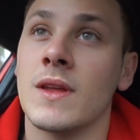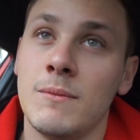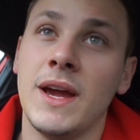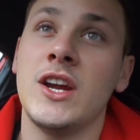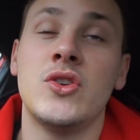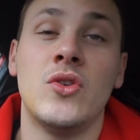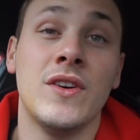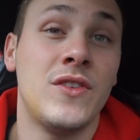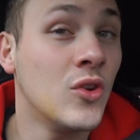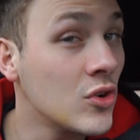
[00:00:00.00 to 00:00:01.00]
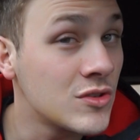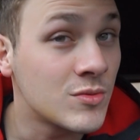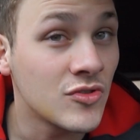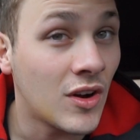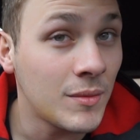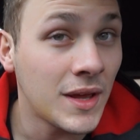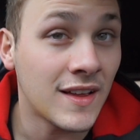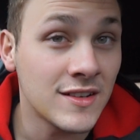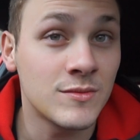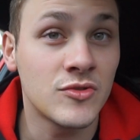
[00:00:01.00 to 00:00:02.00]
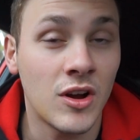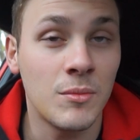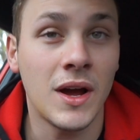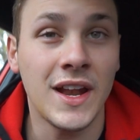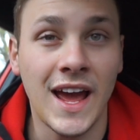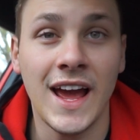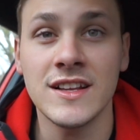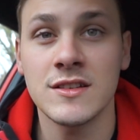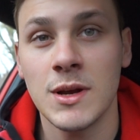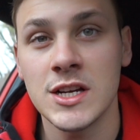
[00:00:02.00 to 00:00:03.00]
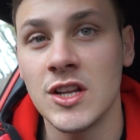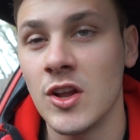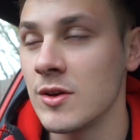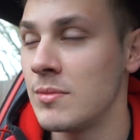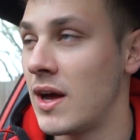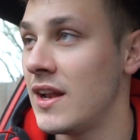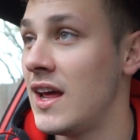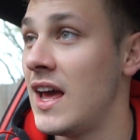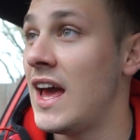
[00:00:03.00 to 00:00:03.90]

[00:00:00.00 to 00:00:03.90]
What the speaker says: Make sure, if you're not subscribed, hit that subscribe button and smash the like button.